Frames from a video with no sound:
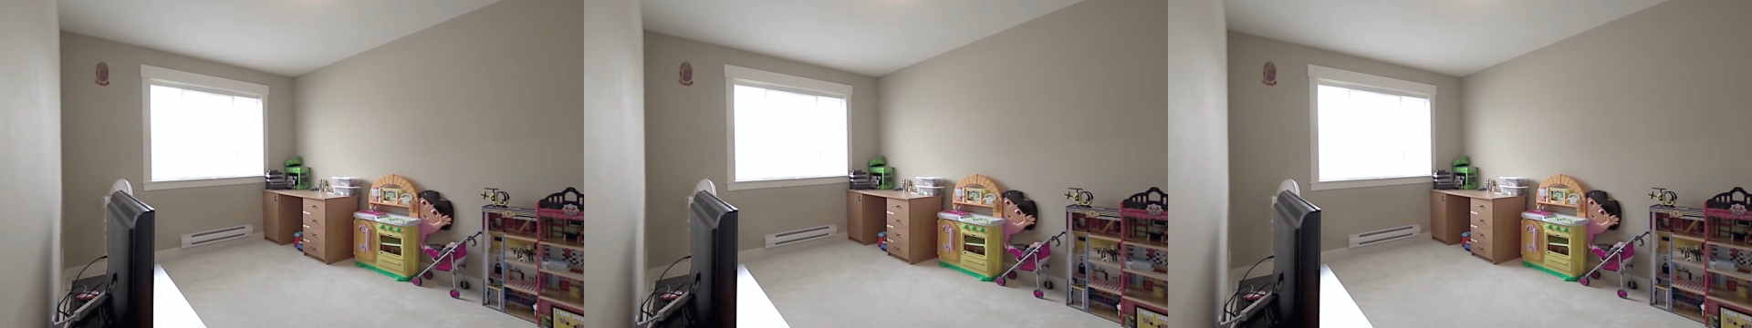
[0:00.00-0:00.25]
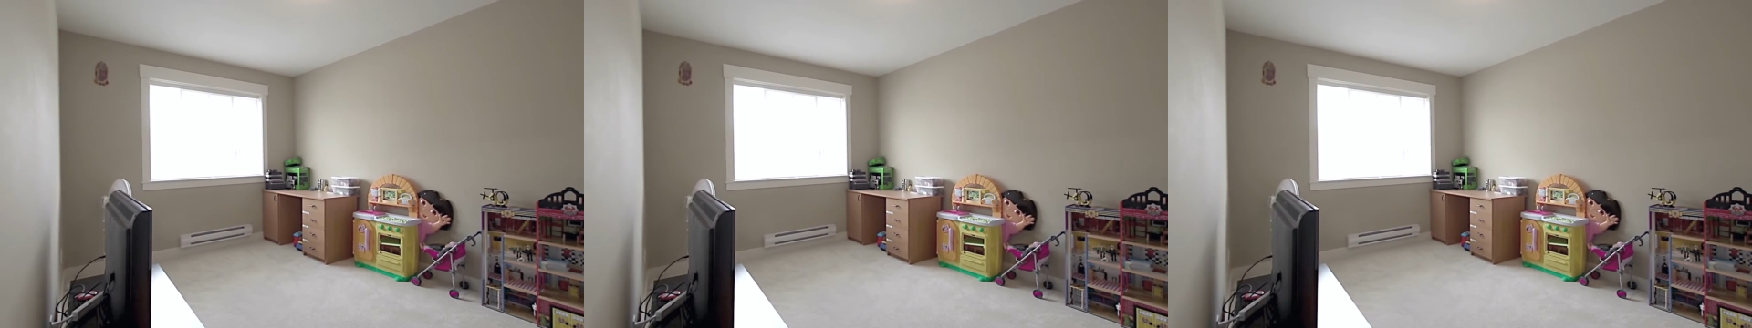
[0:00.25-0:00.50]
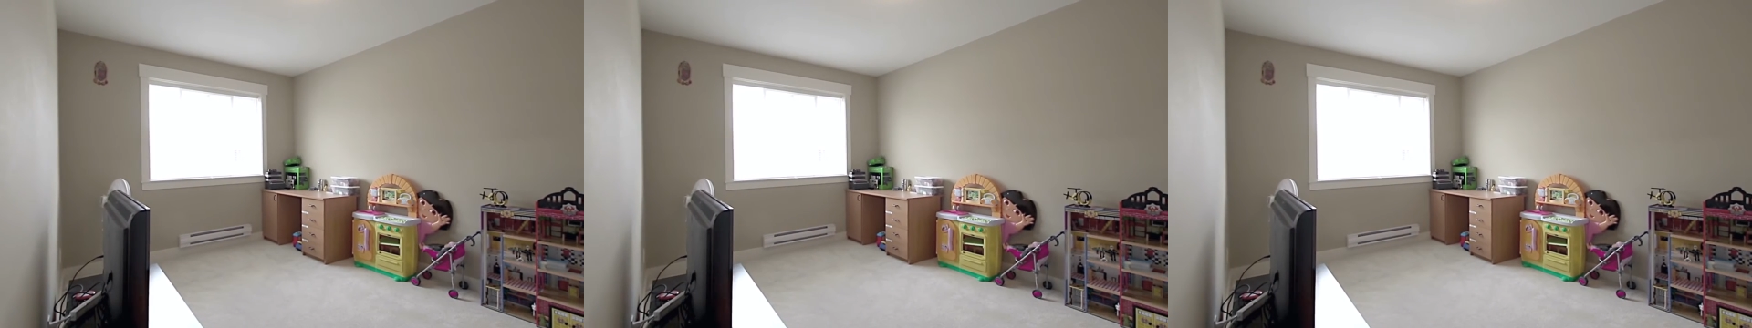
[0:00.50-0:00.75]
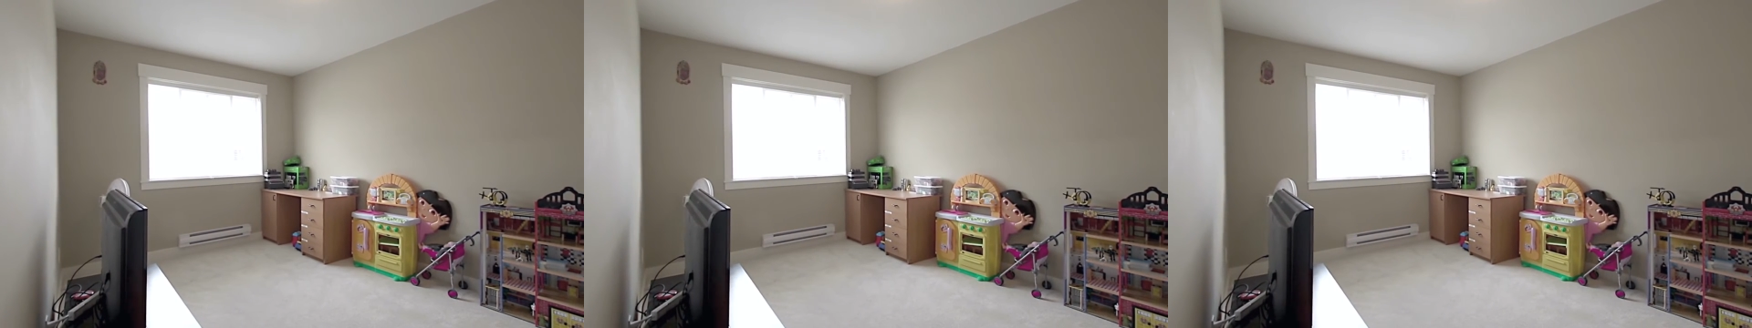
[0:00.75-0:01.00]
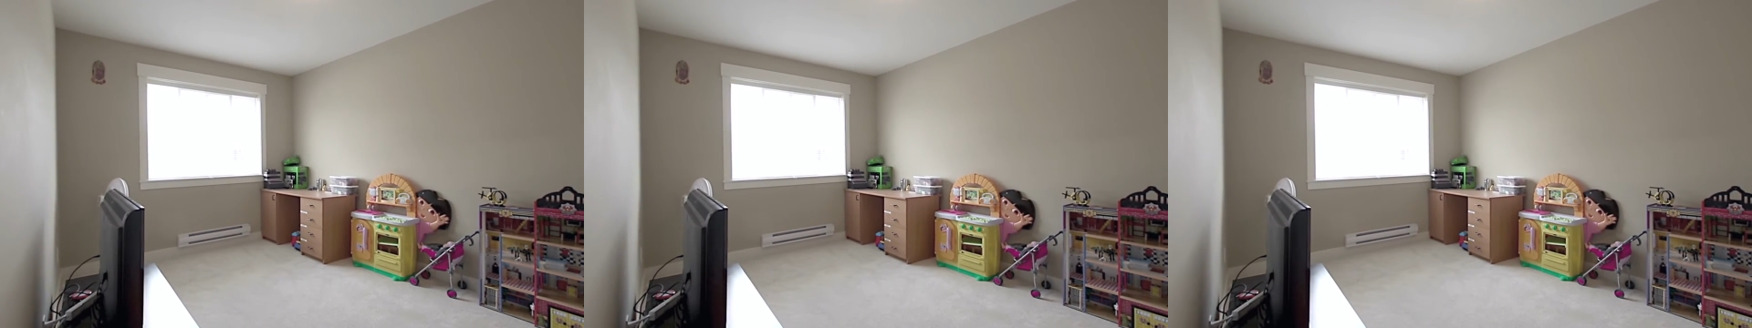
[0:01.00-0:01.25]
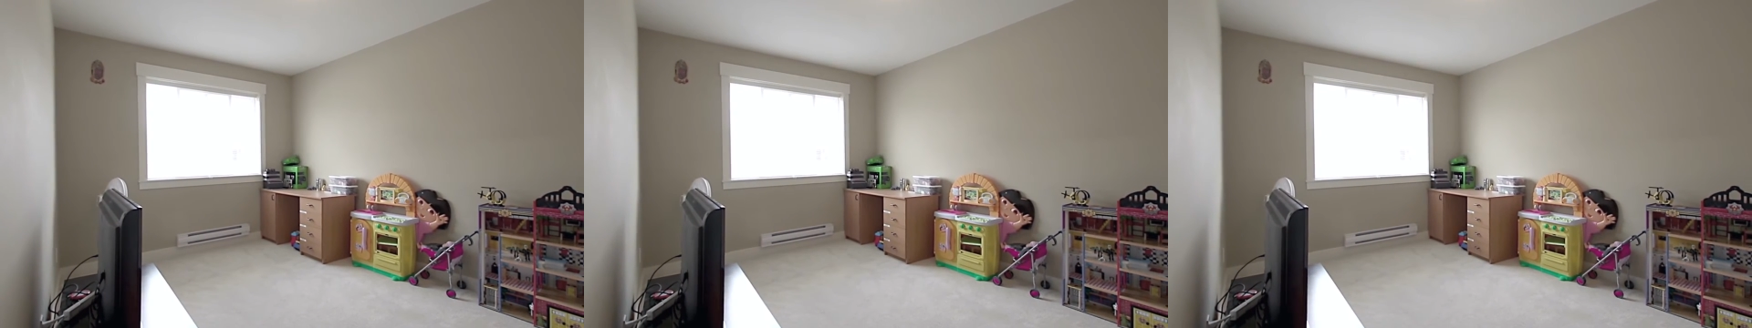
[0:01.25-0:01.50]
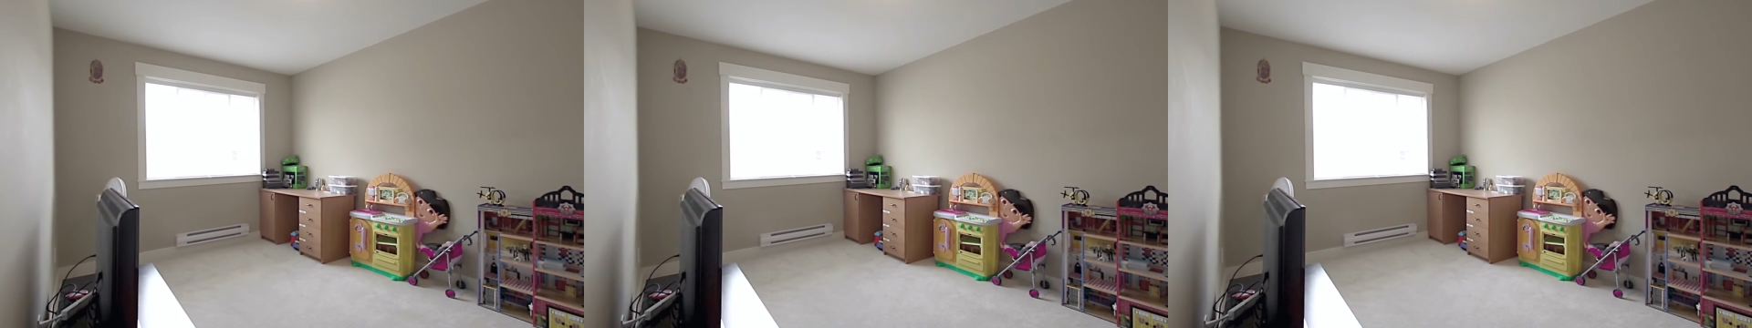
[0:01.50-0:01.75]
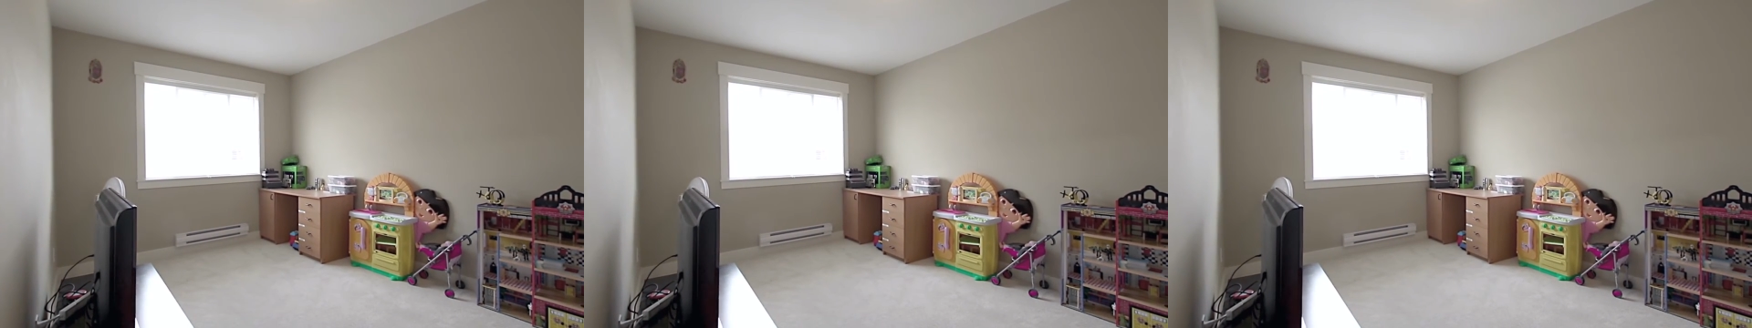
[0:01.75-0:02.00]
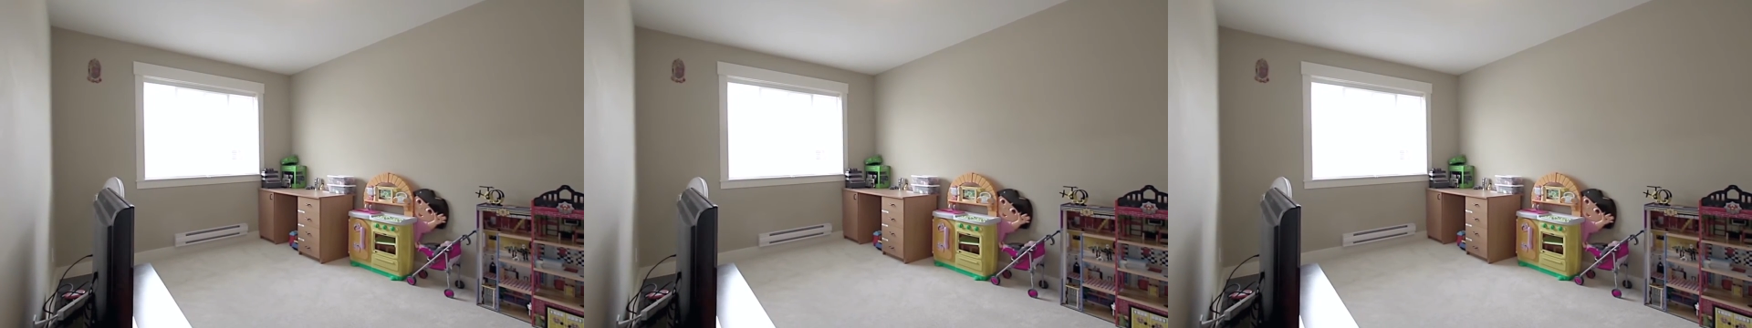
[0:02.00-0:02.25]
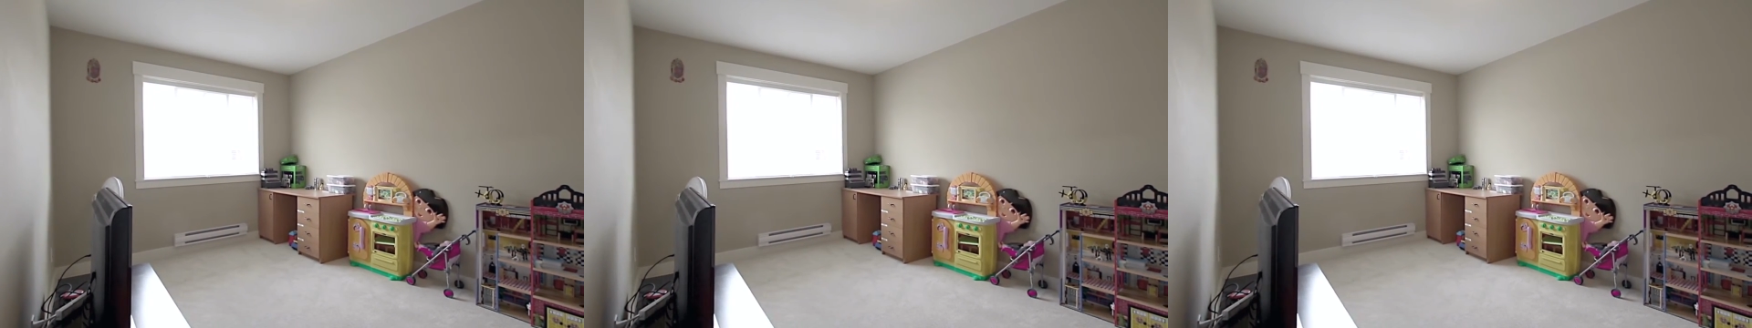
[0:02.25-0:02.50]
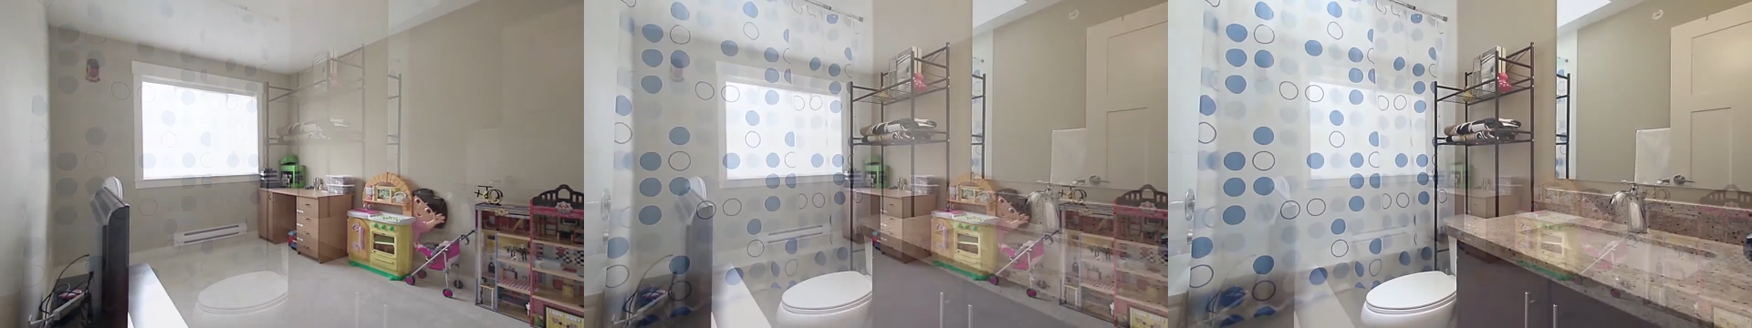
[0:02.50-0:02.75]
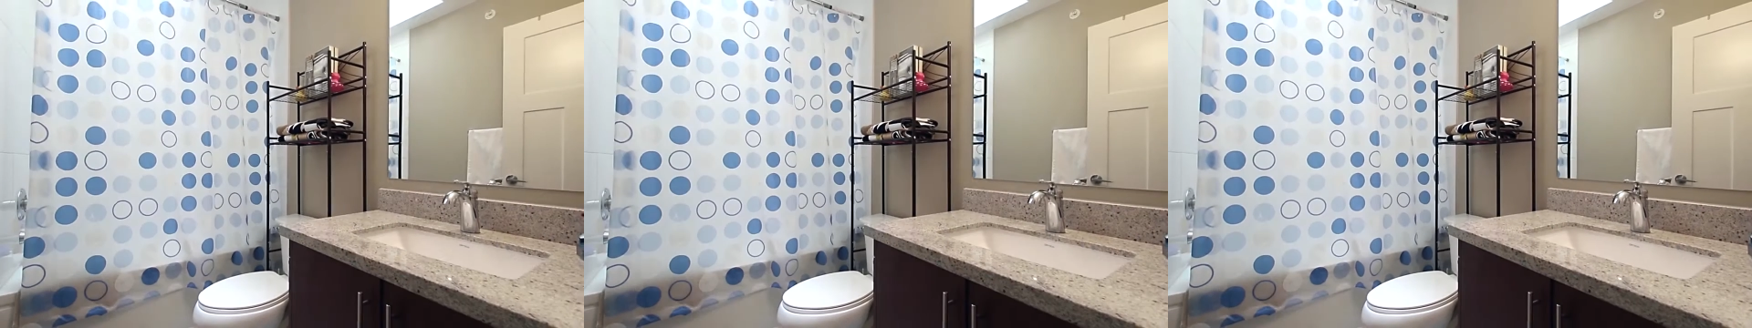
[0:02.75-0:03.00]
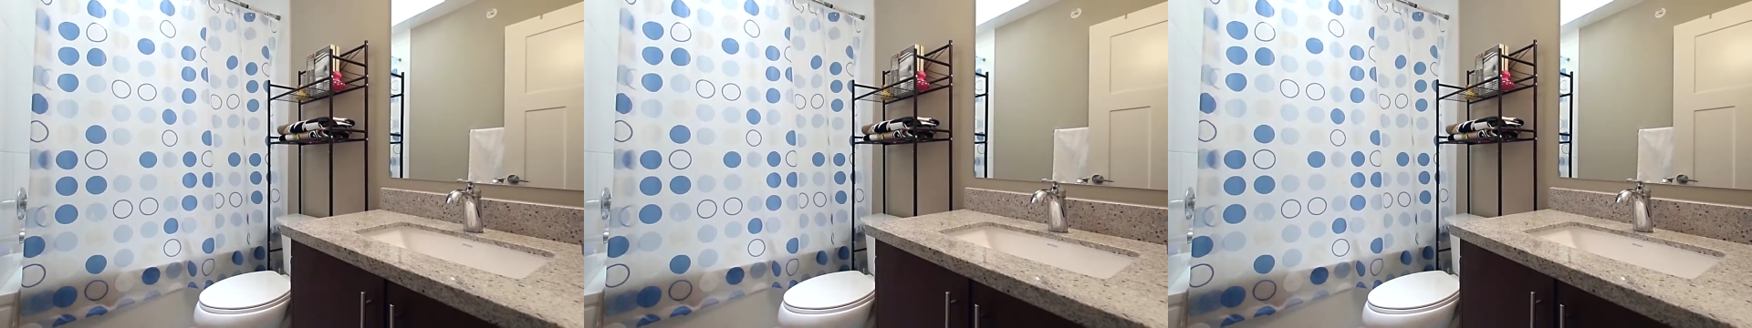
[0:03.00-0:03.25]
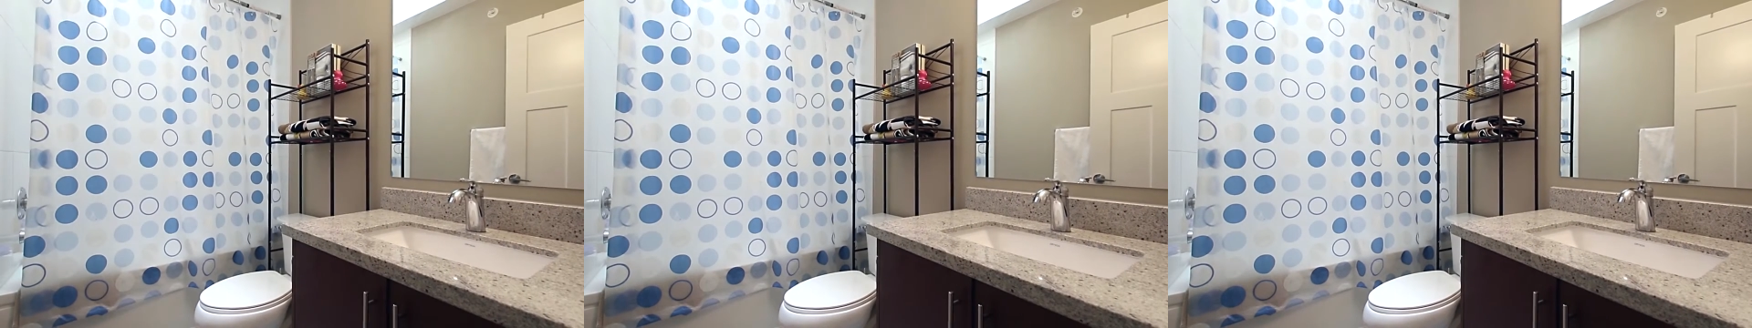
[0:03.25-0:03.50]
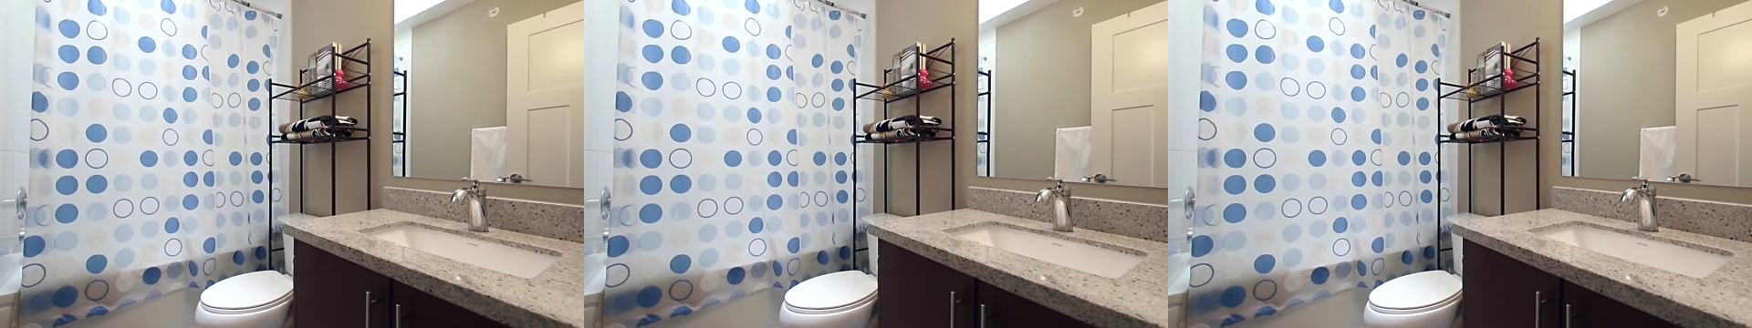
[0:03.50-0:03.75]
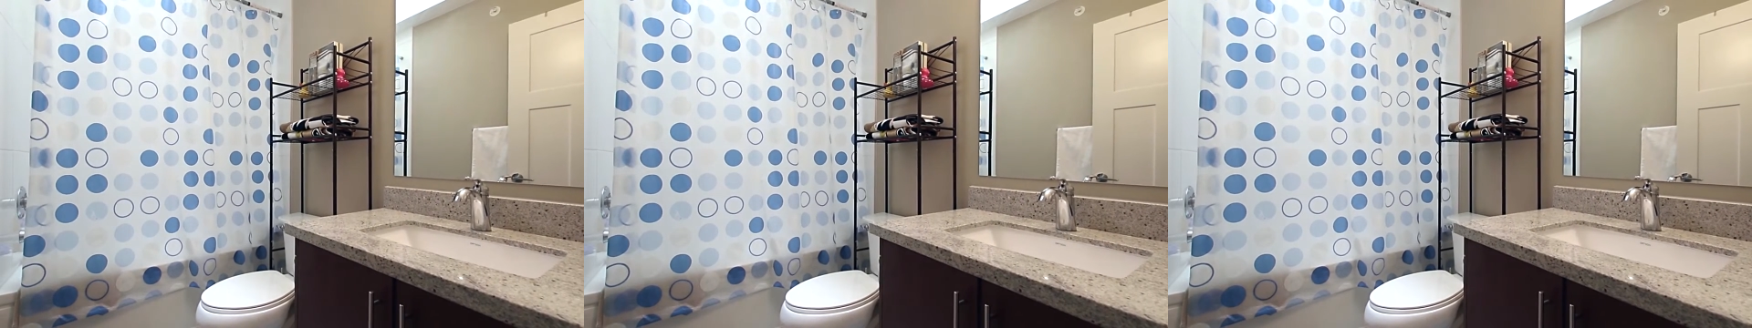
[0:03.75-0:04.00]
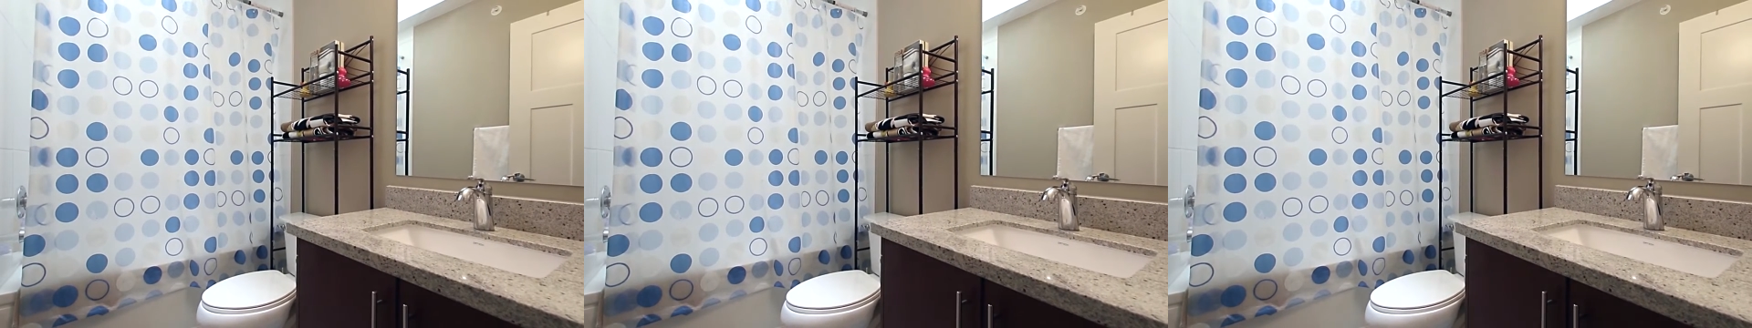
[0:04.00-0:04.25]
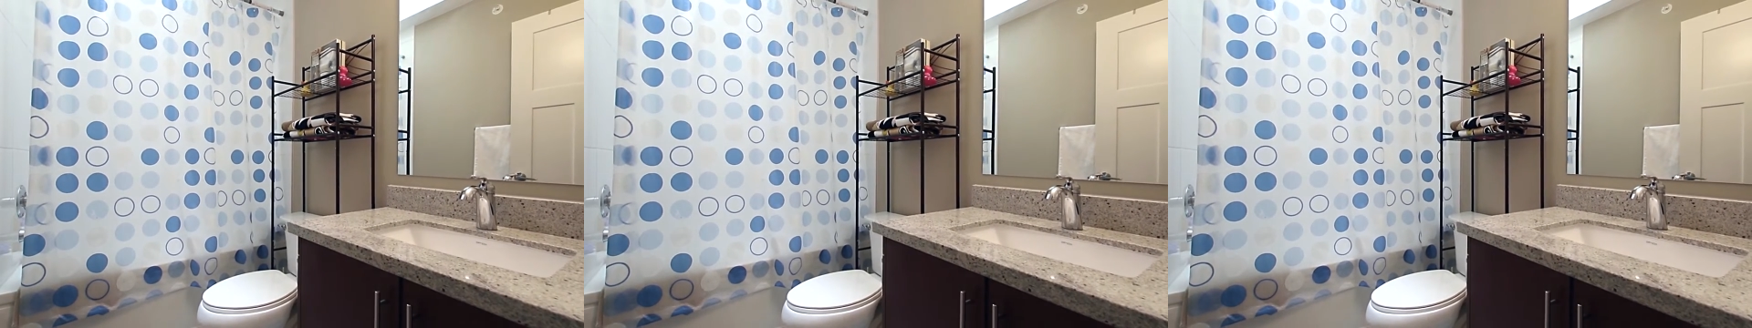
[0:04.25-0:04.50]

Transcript: No face is visible, so there are no lips to read.